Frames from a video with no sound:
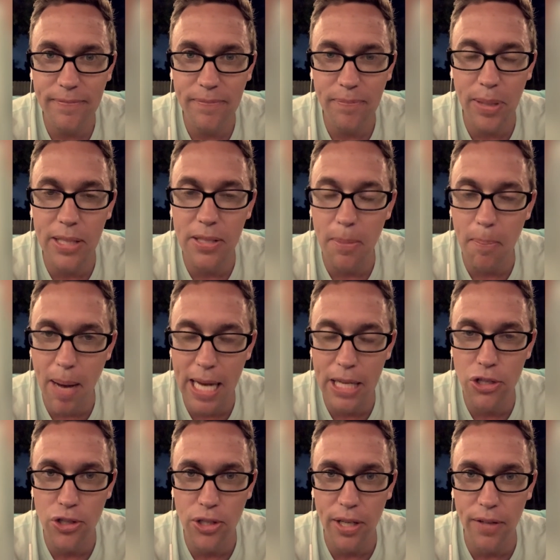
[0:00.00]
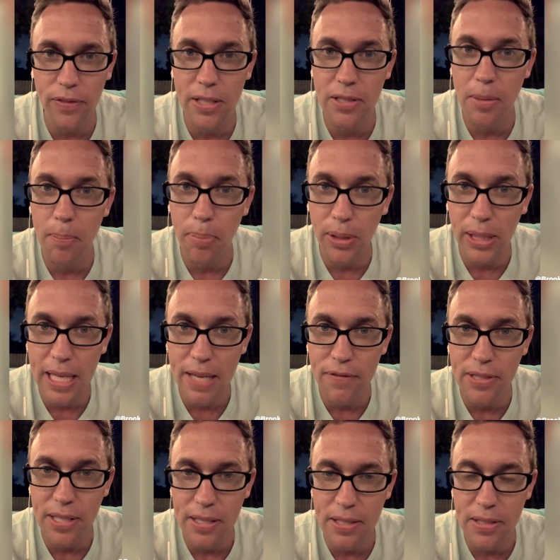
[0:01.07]
But it's a mind shift. It's a belief
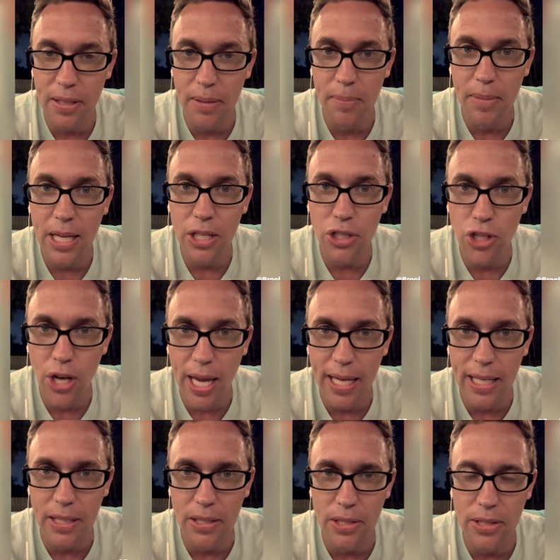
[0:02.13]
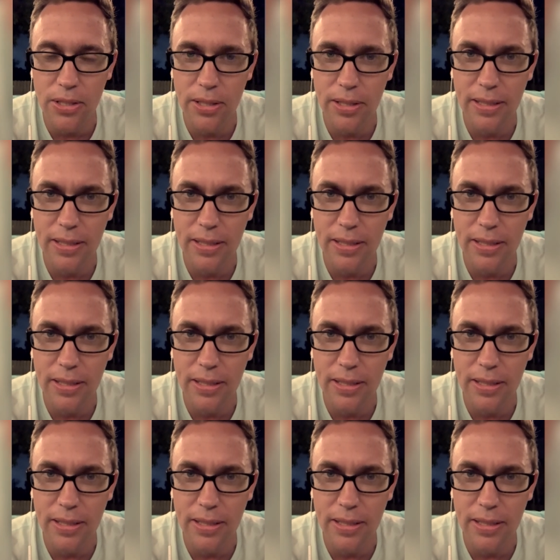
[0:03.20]
system change.